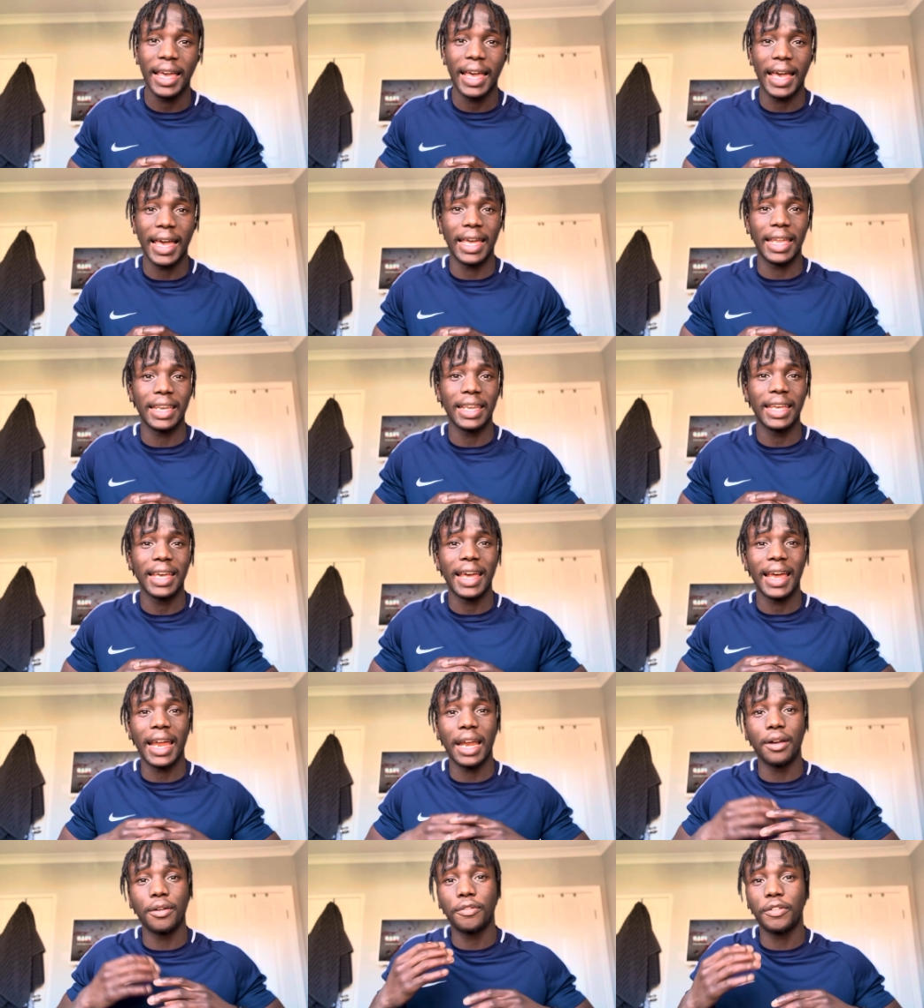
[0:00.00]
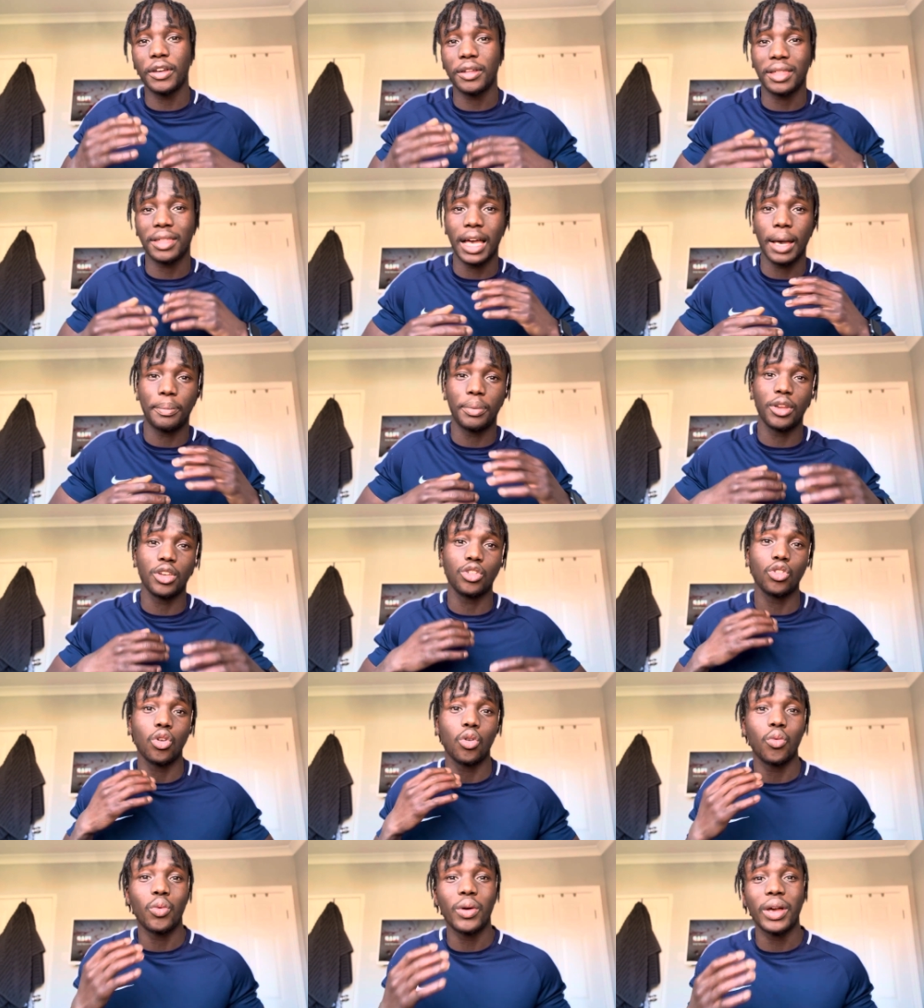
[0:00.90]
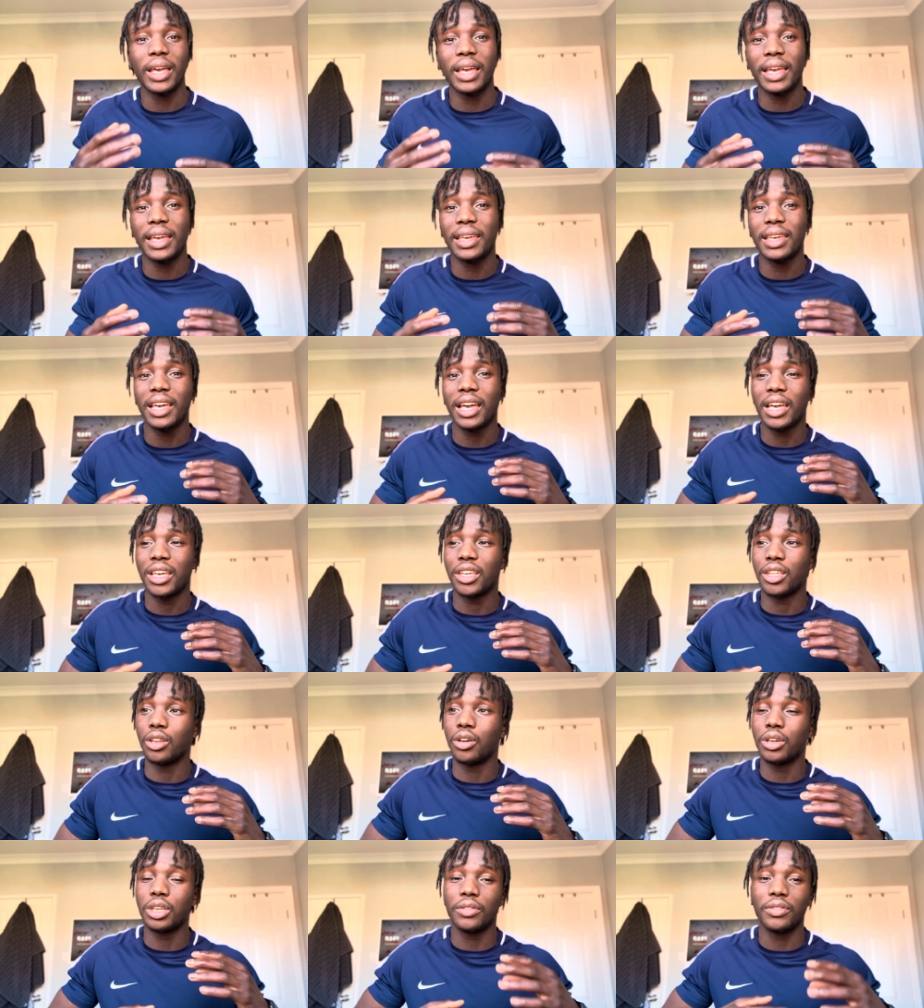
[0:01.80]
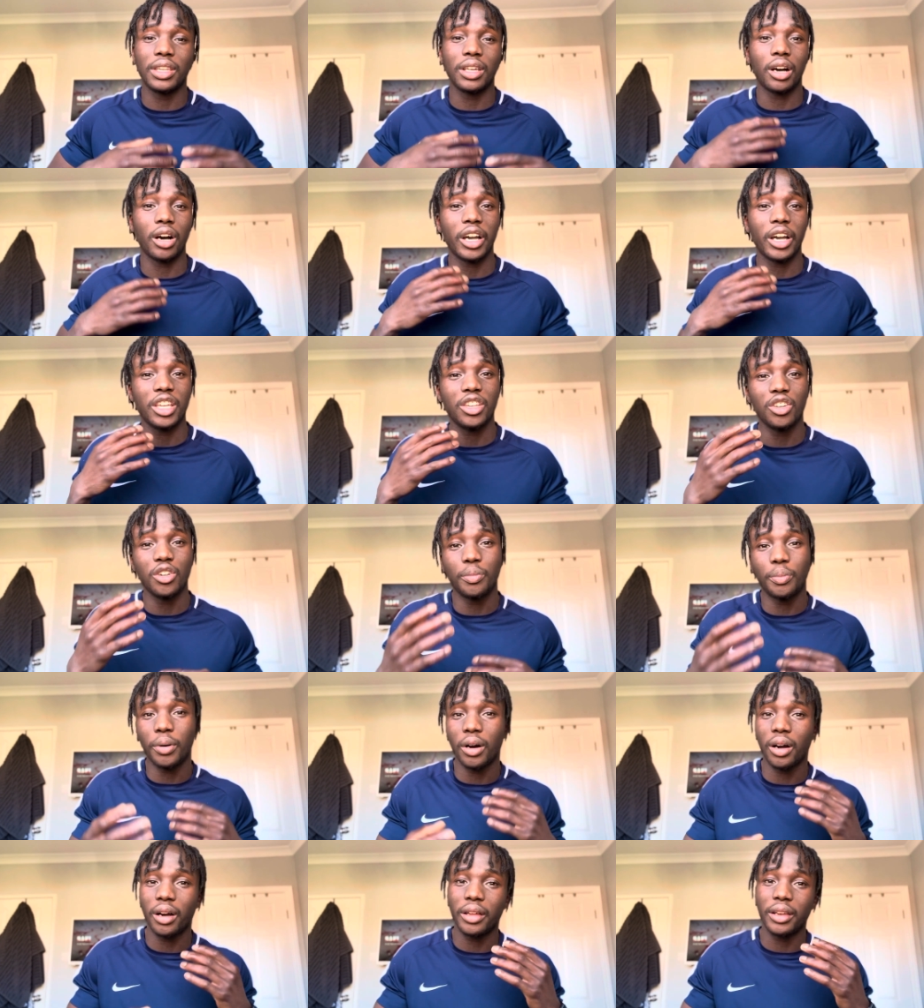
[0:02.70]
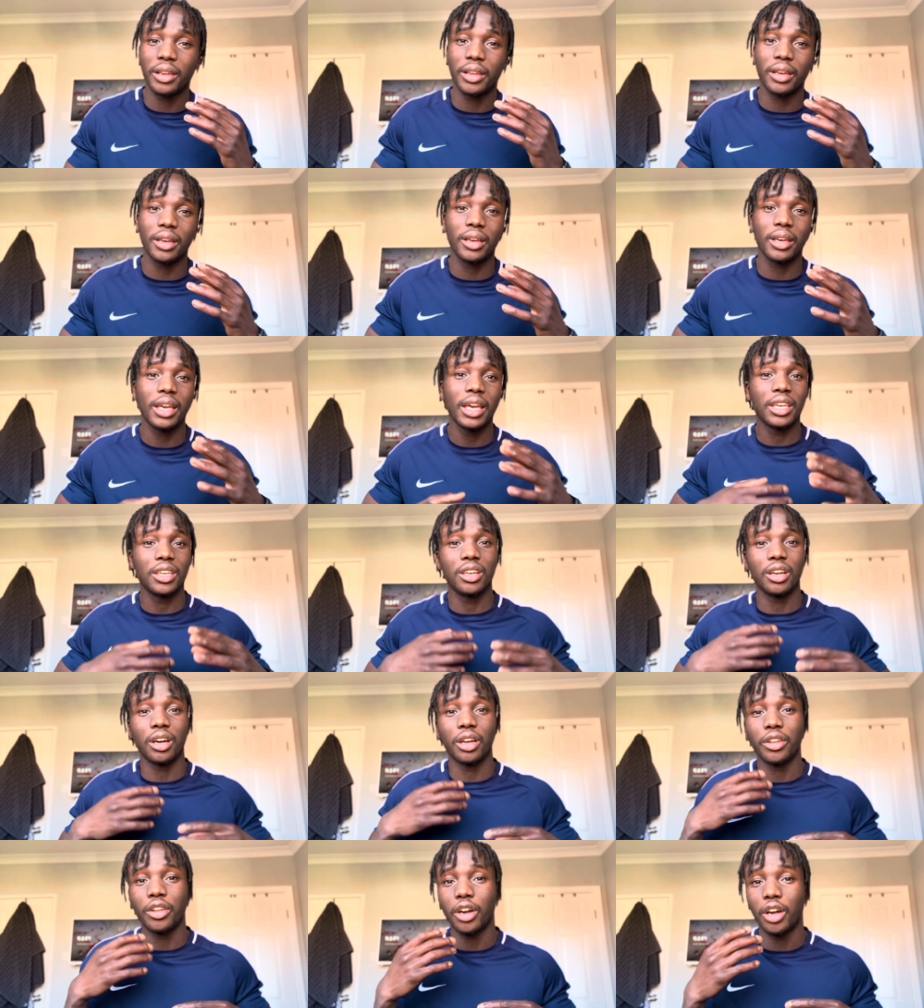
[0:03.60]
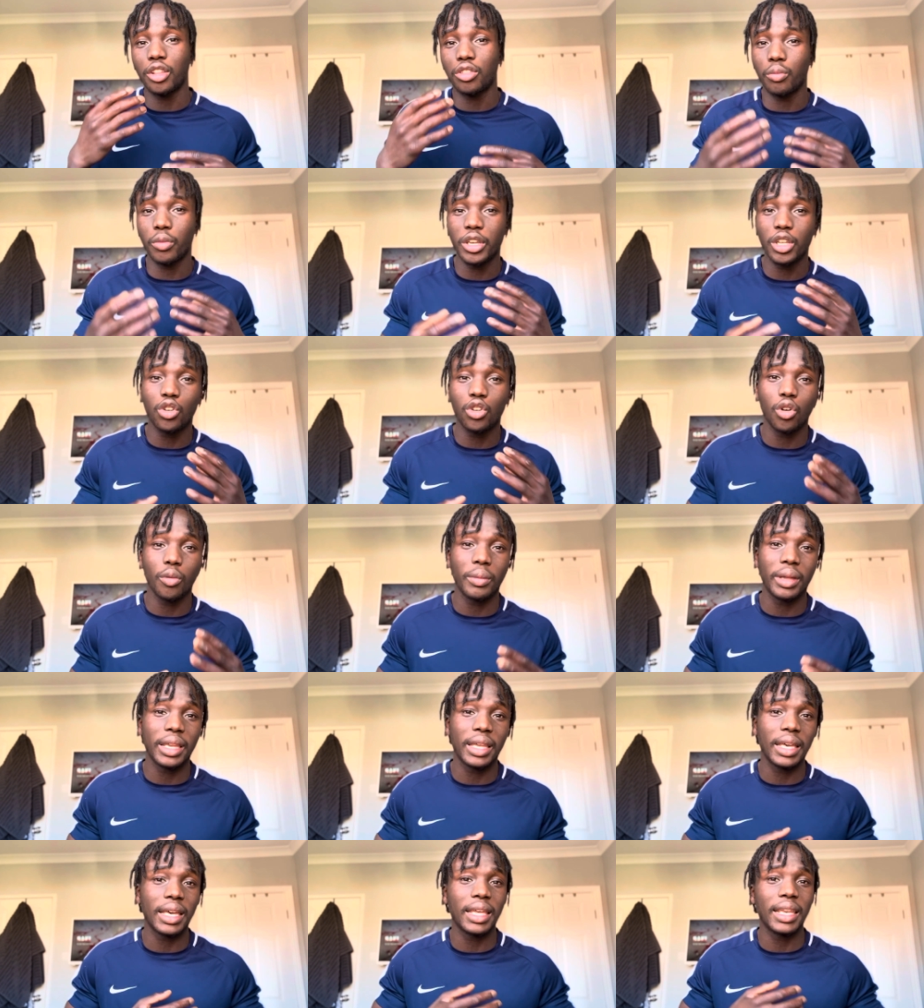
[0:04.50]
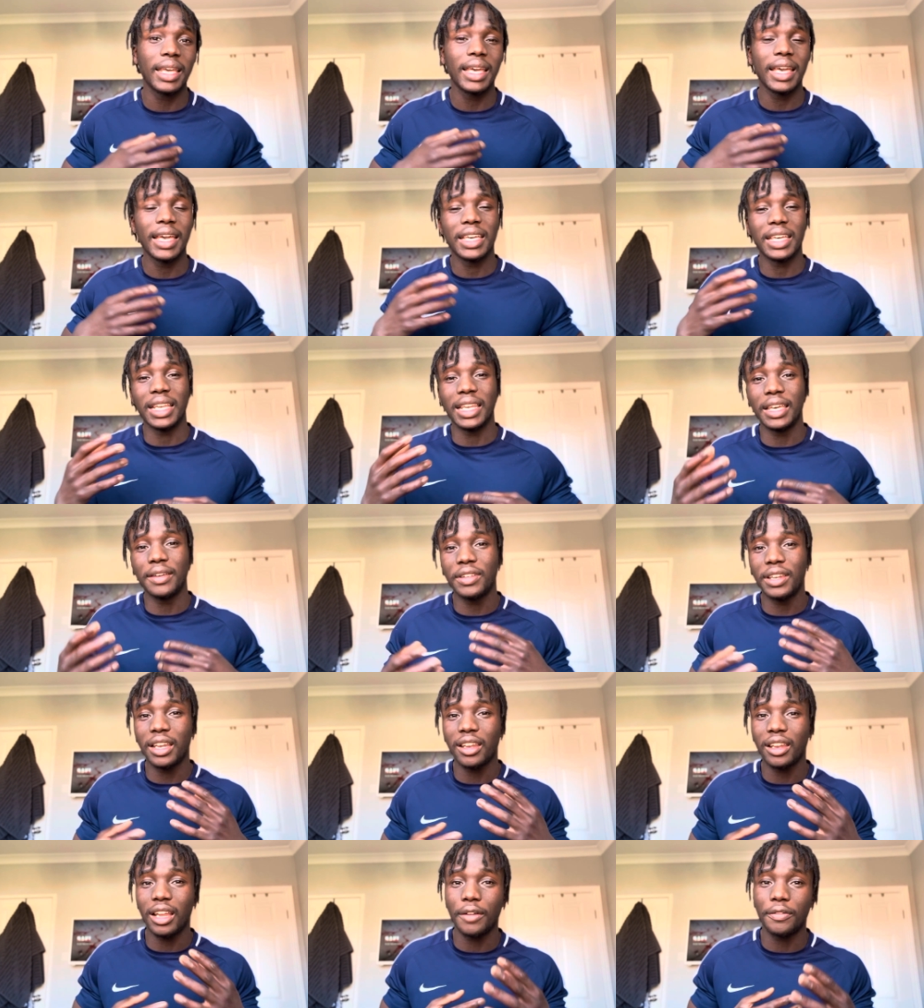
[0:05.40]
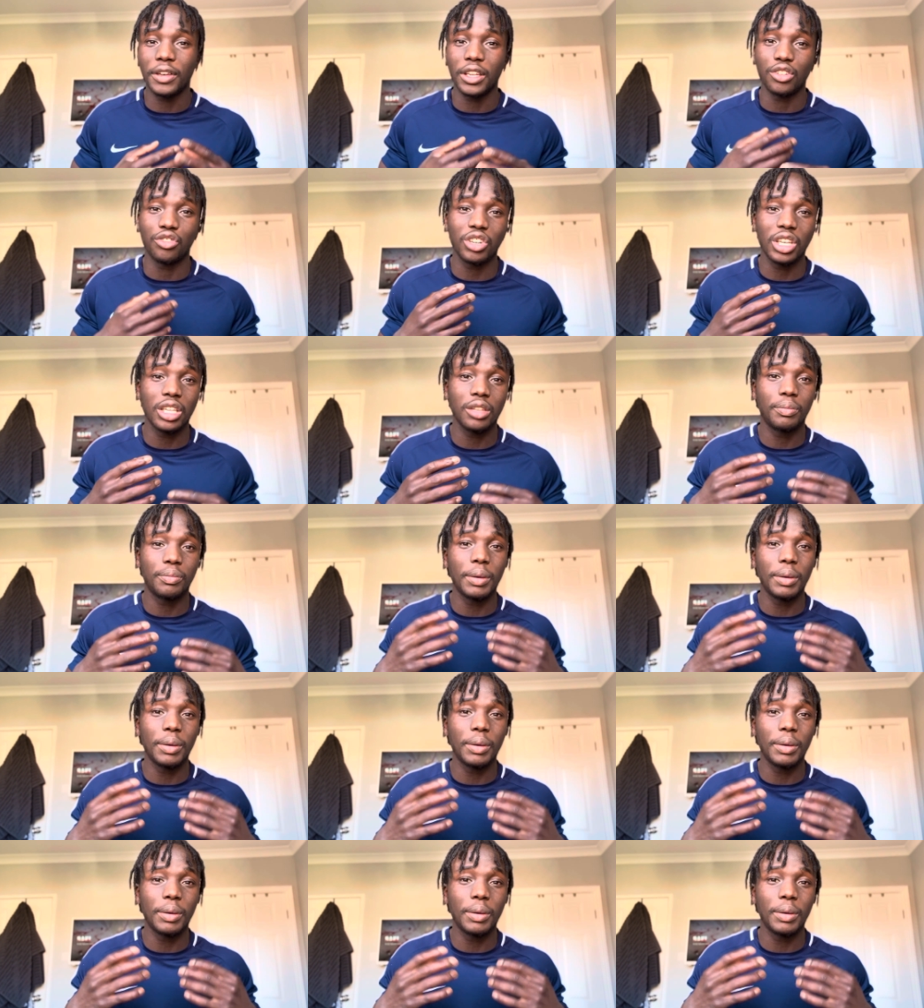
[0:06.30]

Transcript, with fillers: and everything is happening your way, you know, you're with the ideal partner, you got nice money coming in, you're living the life of your dreams.